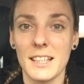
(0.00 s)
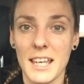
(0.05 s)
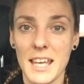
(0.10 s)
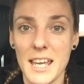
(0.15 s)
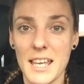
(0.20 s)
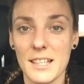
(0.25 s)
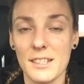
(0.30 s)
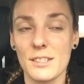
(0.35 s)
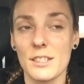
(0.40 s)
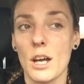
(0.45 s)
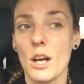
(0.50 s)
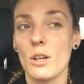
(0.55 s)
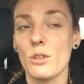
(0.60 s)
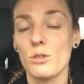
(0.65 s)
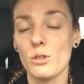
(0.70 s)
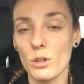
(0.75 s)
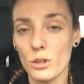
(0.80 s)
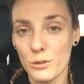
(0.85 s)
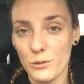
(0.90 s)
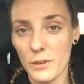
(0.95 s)
Leeds
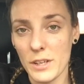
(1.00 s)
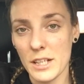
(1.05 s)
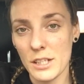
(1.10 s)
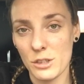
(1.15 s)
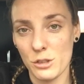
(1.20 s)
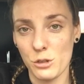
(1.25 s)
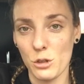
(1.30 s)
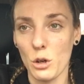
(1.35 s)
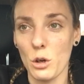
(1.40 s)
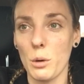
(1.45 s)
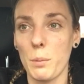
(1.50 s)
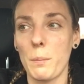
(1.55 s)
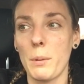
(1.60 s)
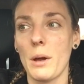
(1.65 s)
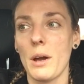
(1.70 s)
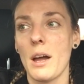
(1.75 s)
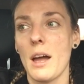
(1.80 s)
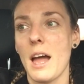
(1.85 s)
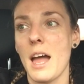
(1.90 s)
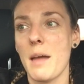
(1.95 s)
just finished up
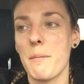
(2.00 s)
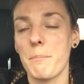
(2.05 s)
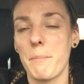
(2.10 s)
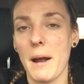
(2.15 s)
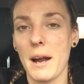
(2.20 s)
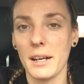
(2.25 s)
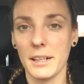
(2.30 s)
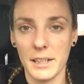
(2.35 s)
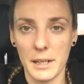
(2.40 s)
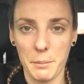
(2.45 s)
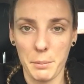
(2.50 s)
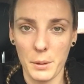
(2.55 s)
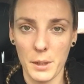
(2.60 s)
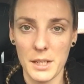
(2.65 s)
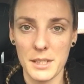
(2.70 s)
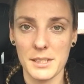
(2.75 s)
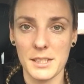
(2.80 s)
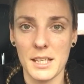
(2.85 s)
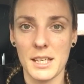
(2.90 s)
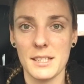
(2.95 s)
and part of their
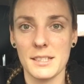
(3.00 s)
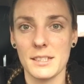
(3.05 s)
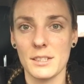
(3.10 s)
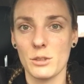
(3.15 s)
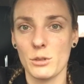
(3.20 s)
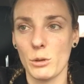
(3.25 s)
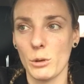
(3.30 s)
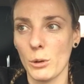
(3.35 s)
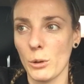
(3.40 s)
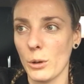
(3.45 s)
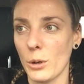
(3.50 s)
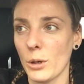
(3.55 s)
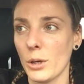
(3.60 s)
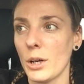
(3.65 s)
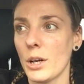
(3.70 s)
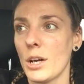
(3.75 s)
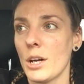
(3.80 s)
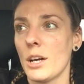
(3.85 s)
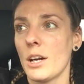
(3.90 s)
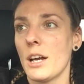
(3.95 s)
pre-season tour.
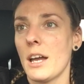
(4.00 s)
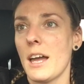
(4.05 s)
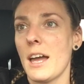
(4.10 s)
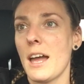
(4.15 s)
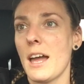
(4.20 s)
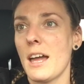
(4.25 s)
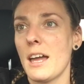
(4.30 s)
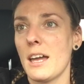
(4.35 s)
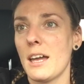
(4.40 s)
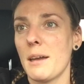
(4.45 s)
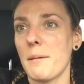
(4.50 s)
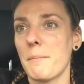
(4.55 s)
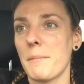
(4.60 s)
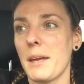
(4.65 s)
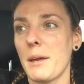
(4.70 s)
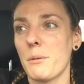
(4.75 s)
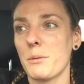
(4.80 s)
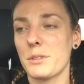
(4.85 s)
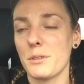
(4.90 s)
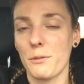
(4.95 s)

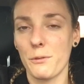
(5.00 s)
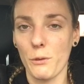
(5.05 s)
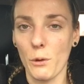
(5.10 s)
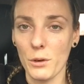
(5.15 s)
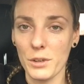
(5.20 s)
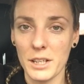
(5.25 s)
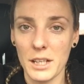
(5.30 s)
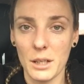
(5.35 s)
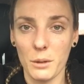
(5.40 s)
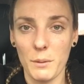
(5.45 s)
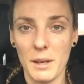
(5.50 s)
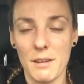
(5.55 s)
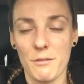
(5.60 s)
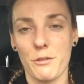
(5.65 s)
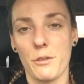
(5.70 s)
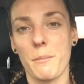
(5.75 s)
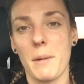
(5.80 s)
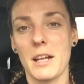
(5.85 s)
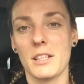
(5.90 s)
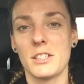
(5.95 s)
It was a 4-0 win
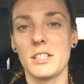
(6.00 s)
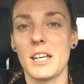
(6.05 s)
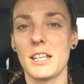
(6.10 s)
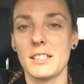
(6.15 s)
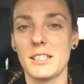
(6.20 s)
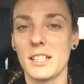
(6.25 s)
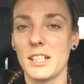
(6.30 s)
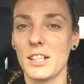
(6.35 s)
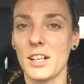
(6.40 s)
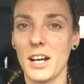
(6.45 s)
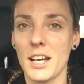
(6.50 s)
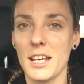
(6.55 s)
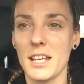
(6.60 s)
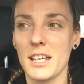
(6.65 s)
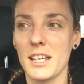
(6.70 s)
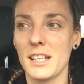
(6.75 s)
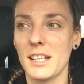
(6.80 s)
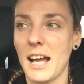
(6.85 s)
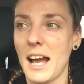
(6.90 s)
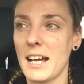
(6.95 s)
for Manchester
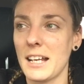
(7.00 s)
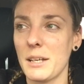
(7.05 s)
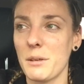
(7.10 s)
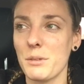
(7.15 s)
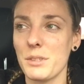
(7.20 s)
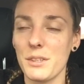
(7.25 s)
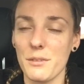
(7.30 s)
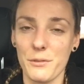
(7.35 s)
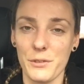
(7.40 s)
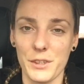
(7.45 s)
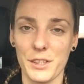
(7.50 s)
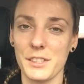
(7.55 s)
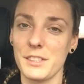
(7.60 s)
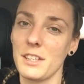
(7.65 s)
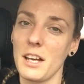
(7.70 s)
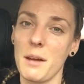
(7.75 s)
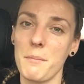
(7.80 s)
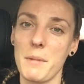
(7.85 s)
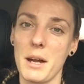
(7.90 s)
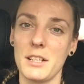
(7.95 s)
United, and it was the first
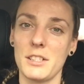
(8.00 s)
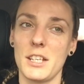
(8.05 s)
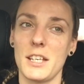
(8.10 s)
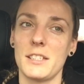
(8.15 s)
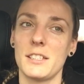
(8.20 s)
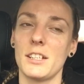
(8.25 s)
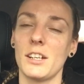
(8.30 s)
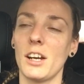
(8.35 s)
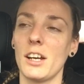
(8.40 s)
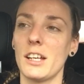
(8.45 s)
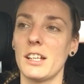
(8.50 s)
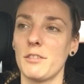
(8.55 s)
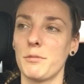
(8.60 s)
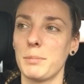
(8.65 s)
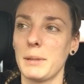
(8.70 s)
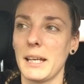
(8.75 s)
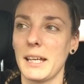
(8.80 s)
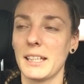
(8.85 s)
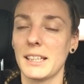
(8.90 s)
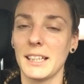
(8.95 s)
time Manchester United have
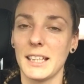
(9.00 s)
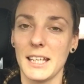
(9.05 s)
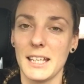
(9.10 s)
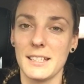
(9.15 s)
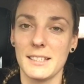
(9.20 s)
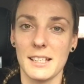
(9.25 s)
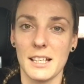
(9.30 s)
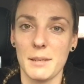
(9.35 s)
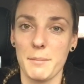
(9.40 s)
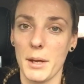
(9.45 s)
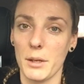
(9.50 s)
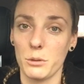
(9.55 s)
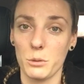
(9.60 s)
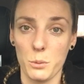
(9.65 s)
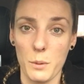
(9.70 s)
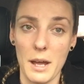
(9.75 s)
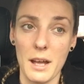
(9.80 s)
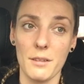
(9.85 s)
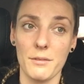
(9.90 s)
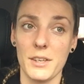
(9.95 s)
played Leeds in about
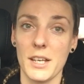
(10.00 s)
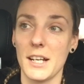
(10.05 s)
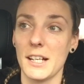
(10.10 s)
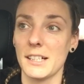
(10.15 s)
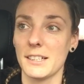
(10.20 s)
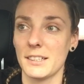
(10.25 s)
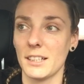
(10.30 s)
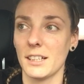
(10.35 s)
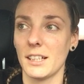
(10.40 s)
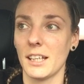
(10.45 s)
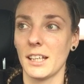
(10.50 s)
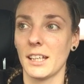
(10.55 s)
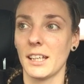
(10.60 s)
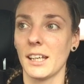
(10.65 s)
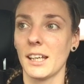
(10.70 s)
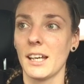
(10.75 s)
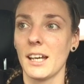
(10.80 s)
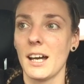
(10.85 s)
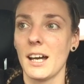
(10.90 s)
12 years, I think.